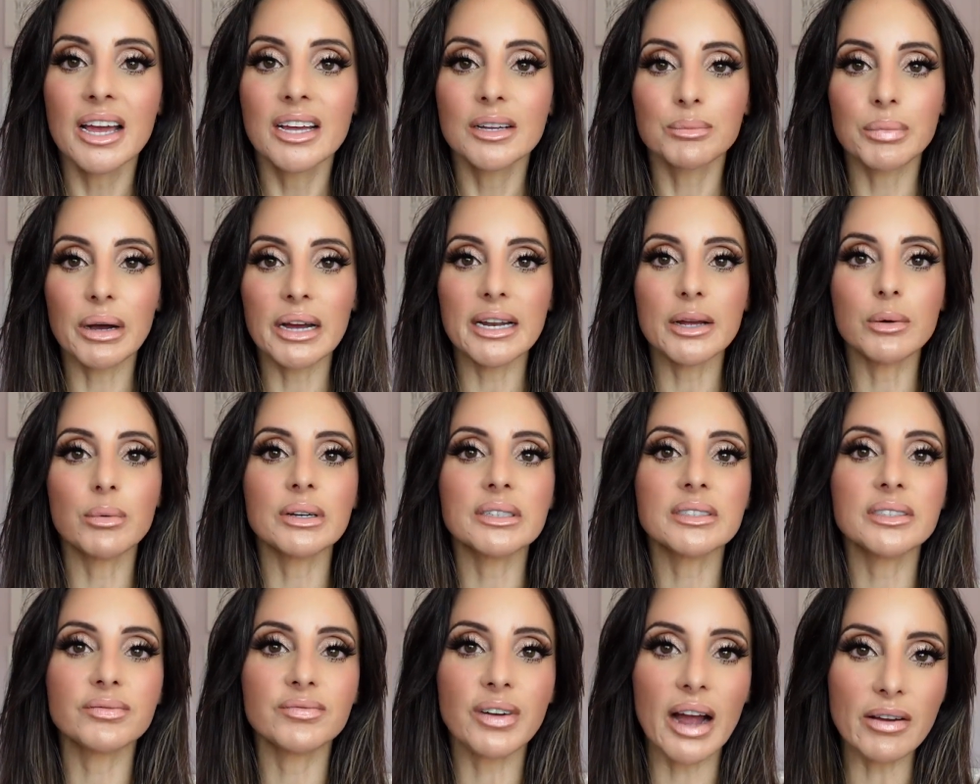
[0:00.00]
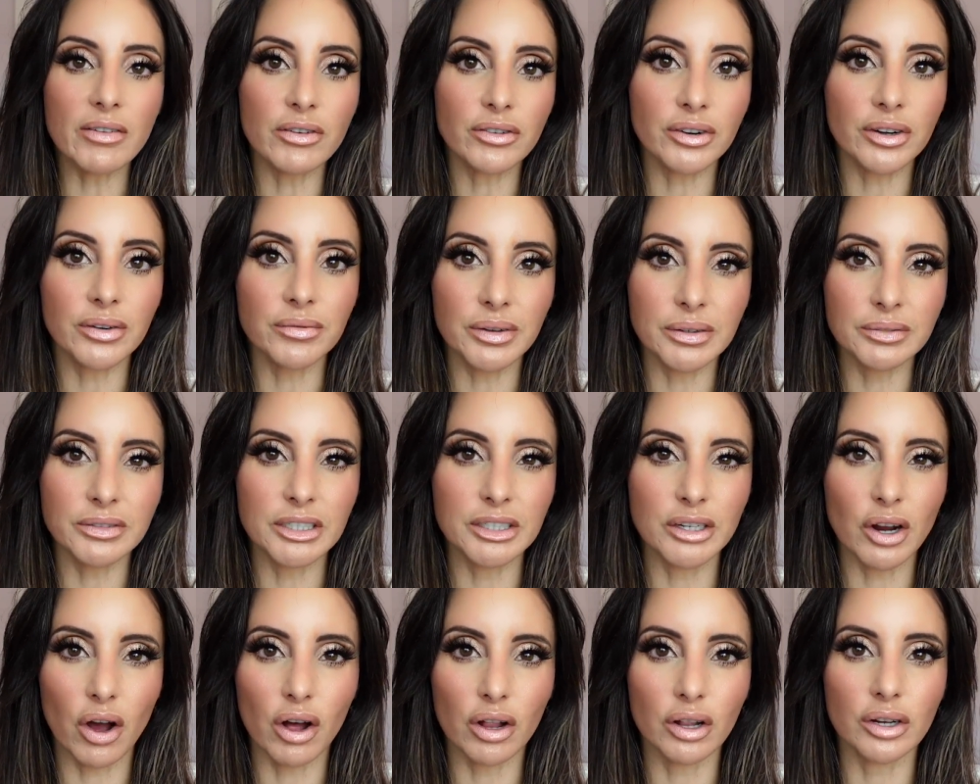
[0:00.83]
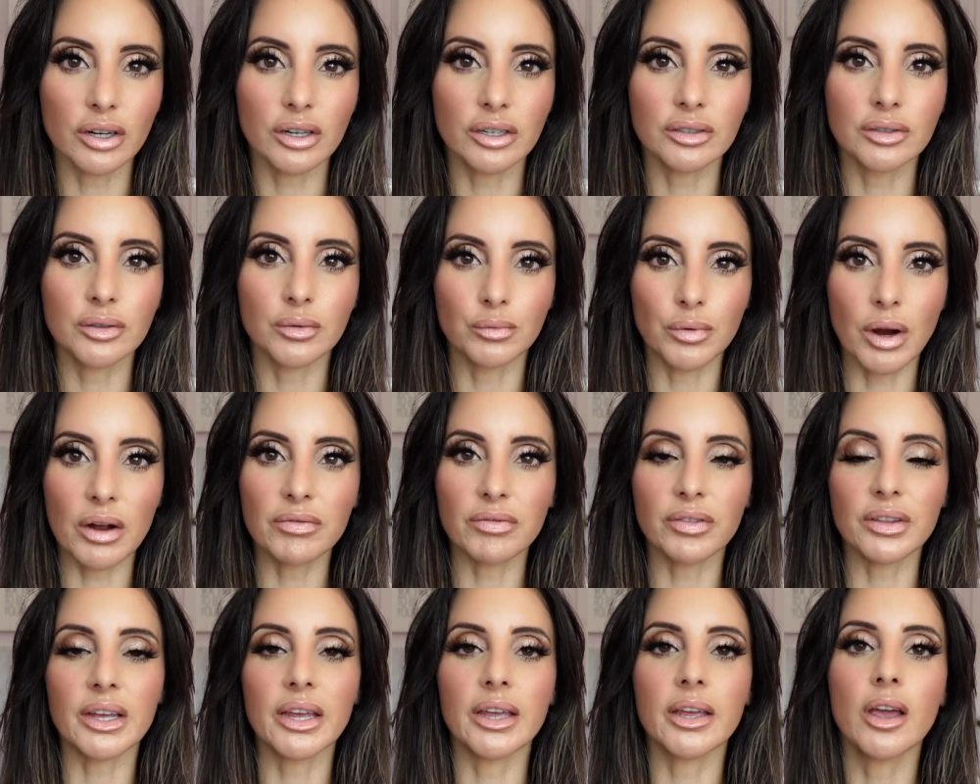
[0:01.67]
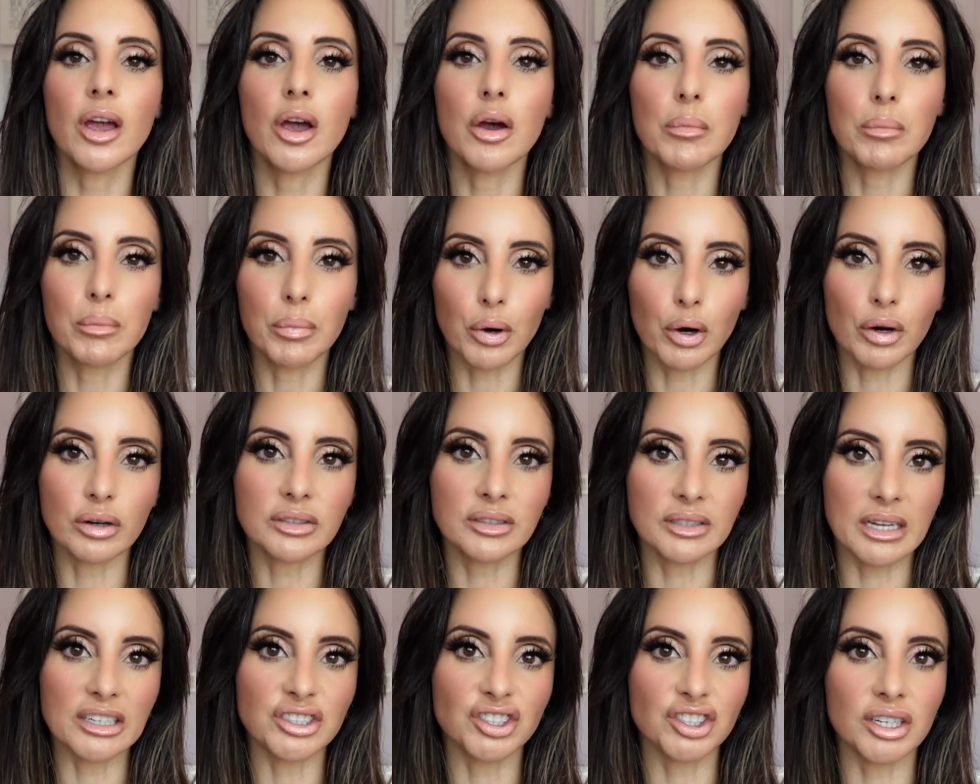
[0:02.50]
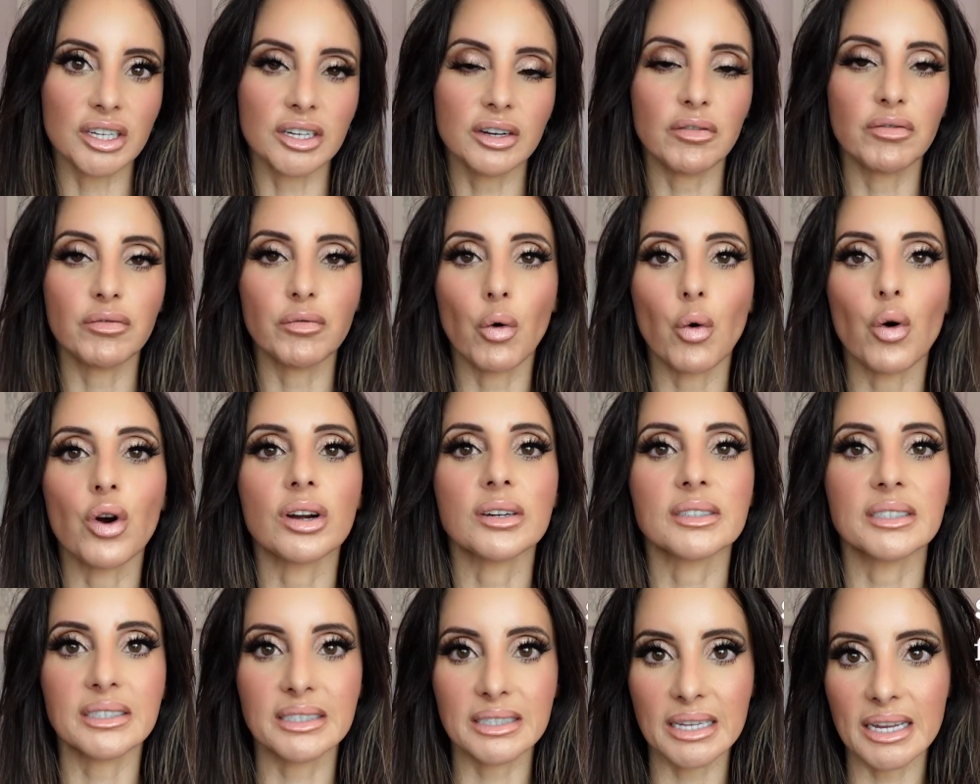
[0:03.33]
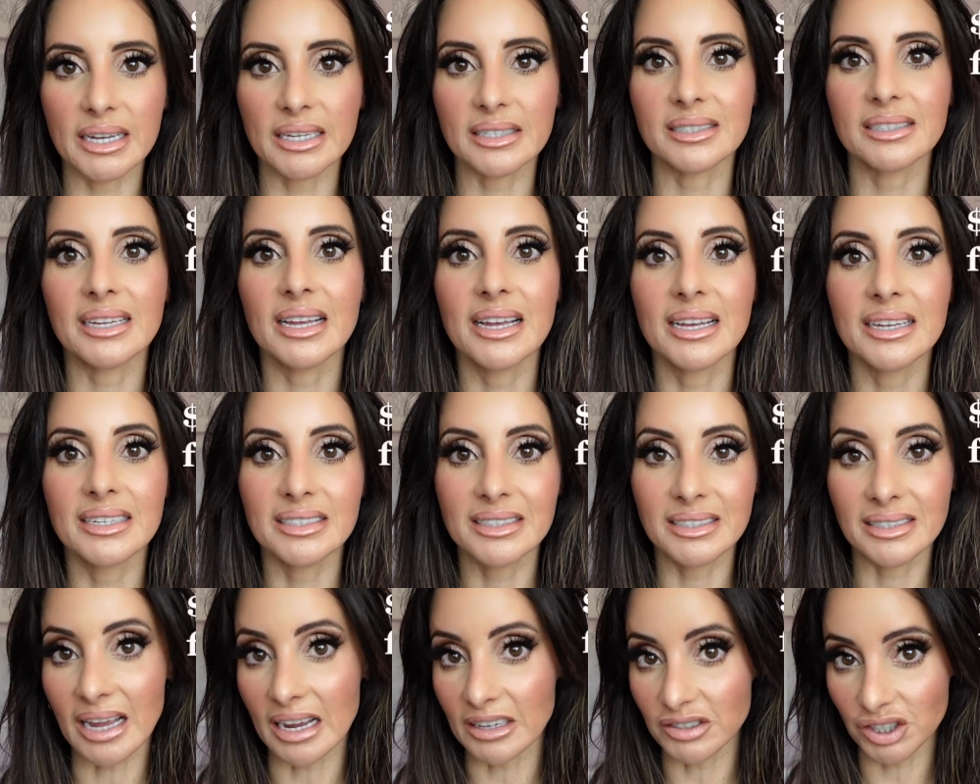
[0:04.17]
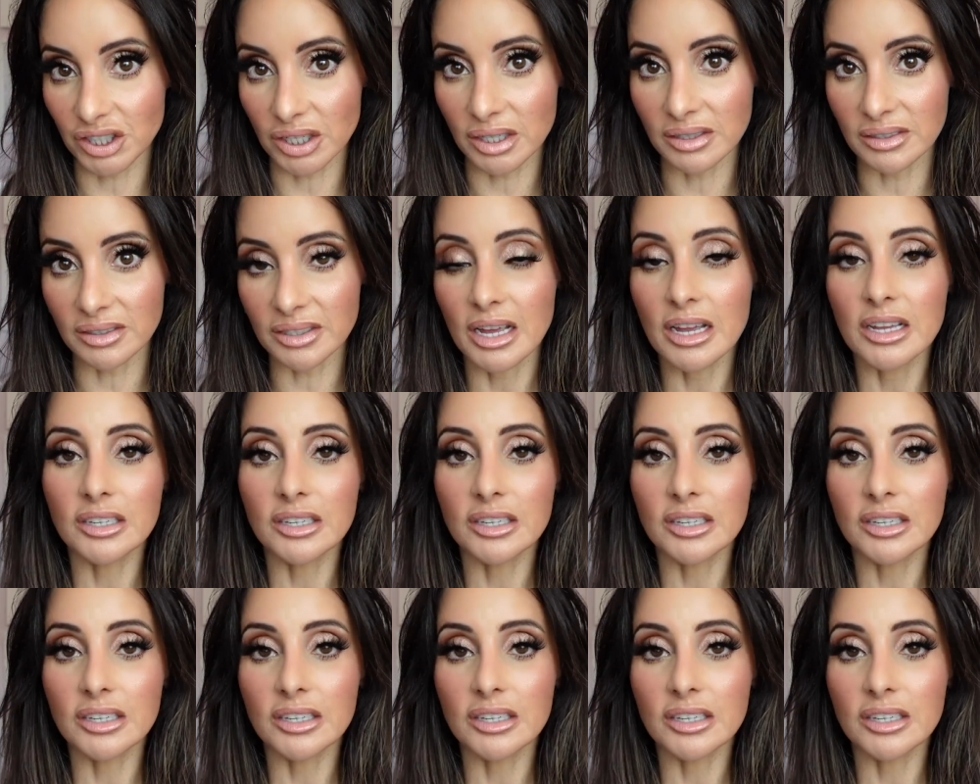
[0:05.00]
but it was $550 roughly per session for 6 sessions.